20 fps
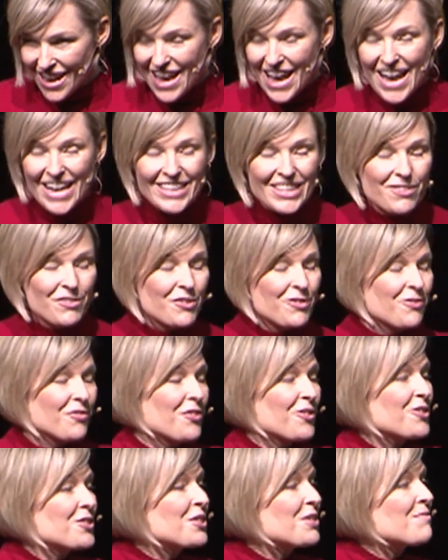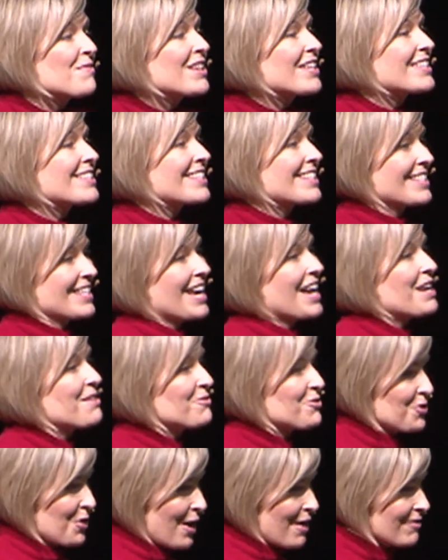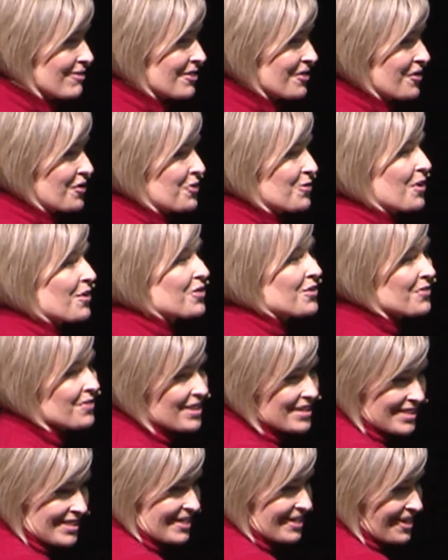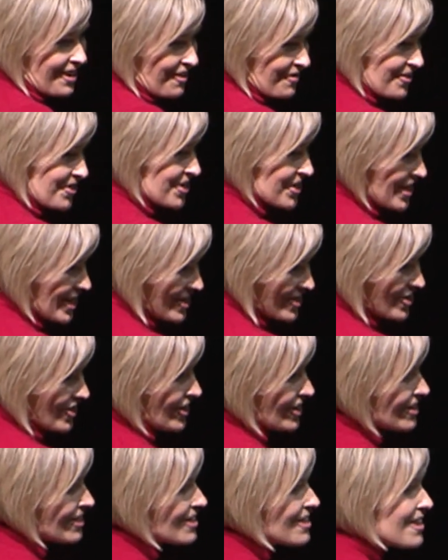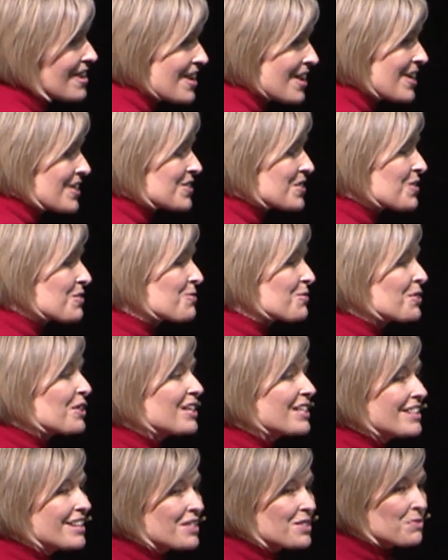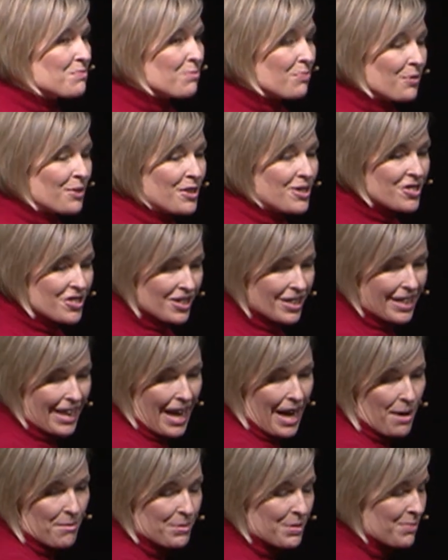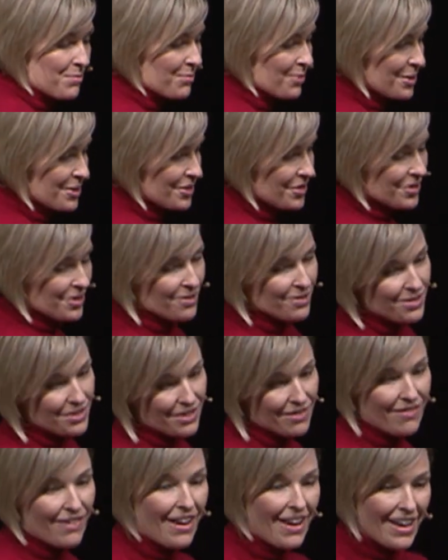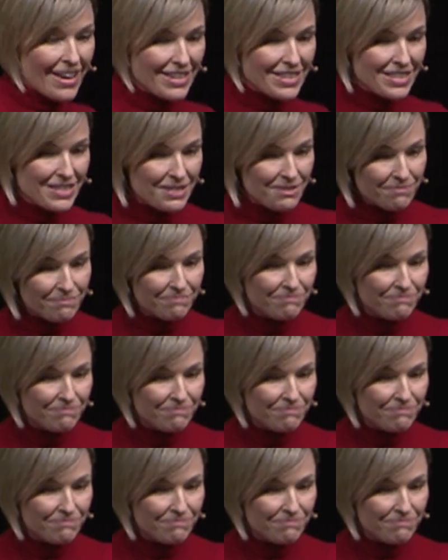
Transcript: and they referred to me as the time traveler throughout the rest of the conversation. So it really does bridge the gaps and bridges those divides.